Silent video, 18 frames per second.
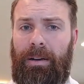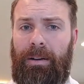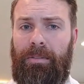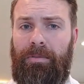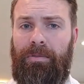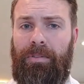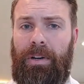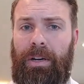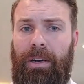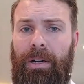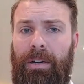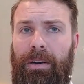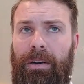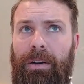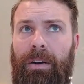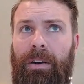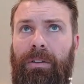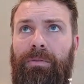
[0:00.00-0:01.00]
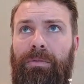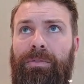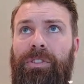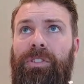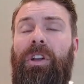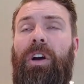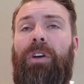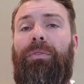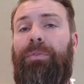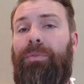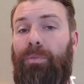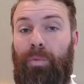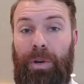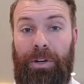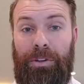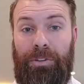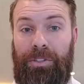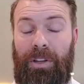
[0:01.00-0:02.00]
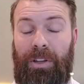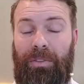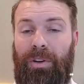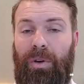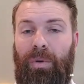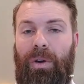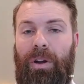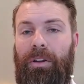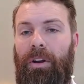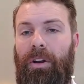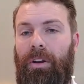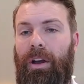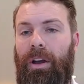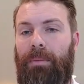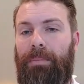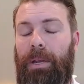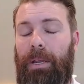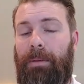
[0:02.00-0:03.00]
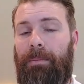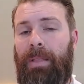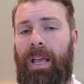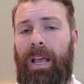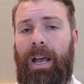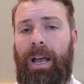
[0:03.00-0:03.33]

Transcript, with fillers: of uh, of stuff, weird stuff go on in our company.